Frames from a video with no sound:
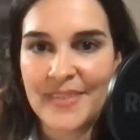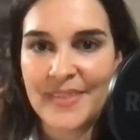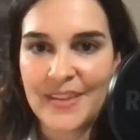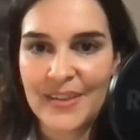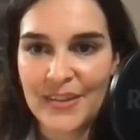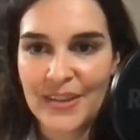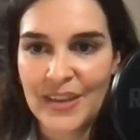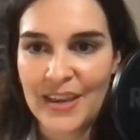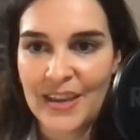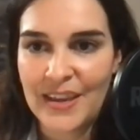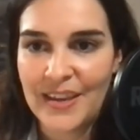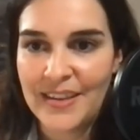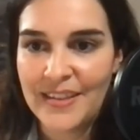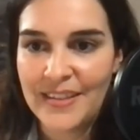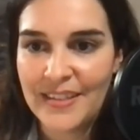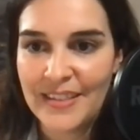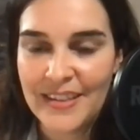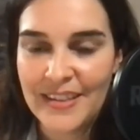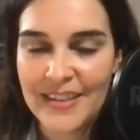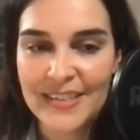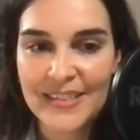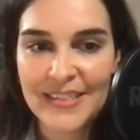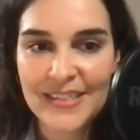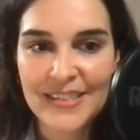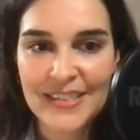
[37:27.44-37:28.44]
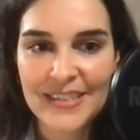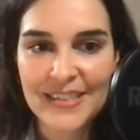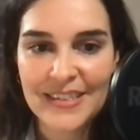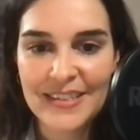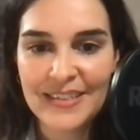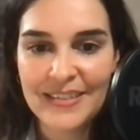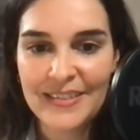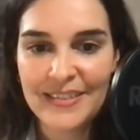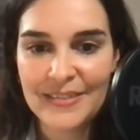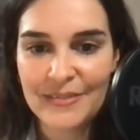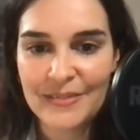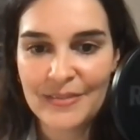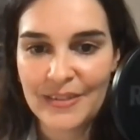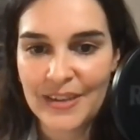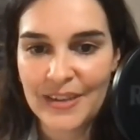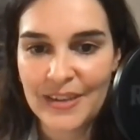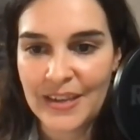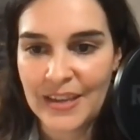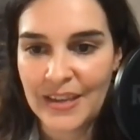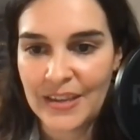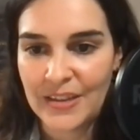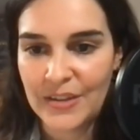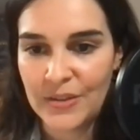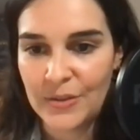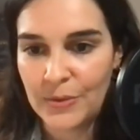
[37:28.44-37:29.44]
Okay, let's see if I
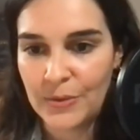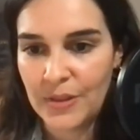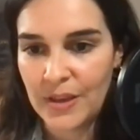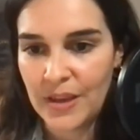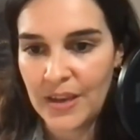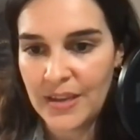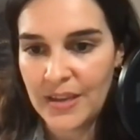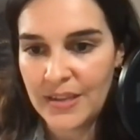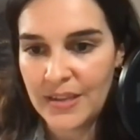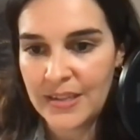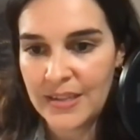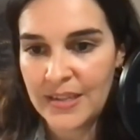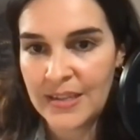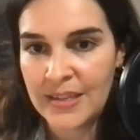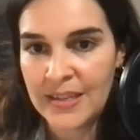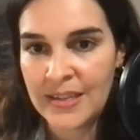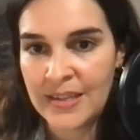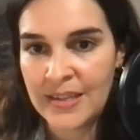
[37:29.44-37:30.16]
can do that.